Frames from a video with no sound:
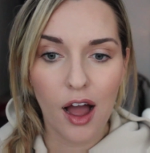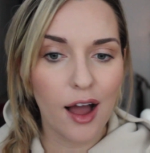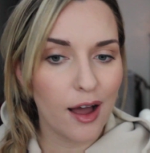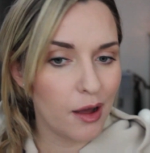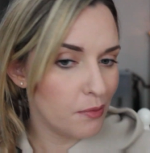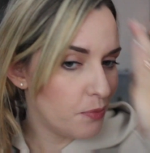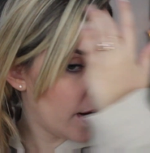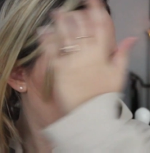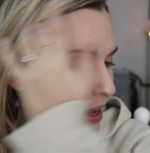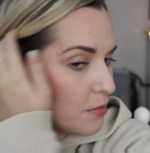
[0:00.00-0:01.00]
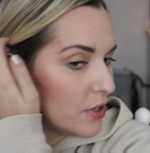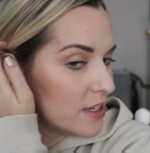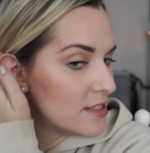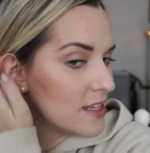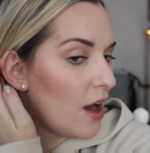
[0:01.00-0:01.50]
but I am
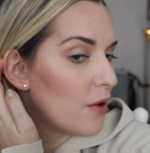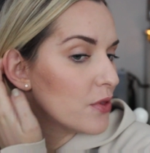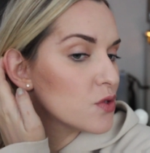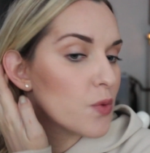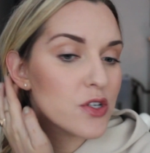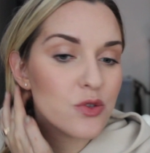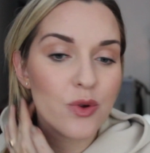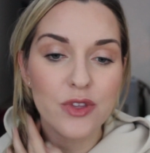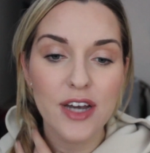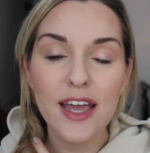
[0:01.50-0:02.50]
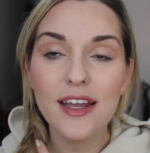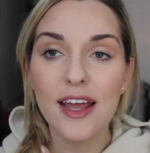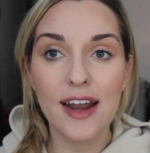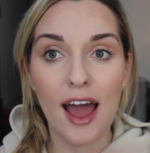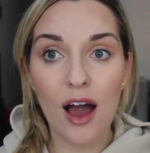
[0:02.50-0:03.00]
gonna see how this wears throughout the night
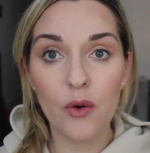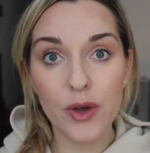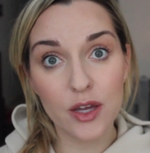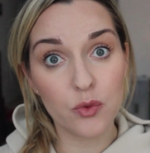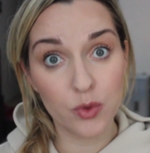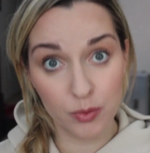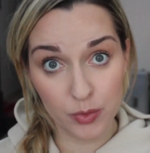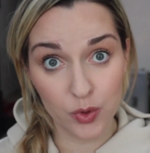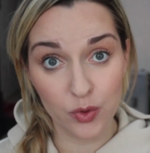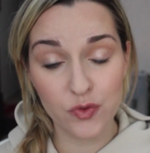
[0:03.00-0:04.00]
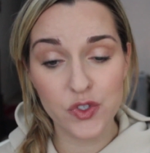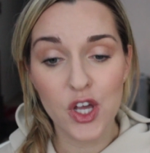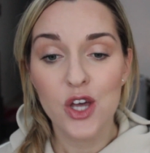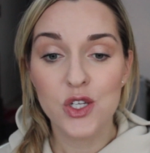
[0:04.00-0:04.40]
and how it removes.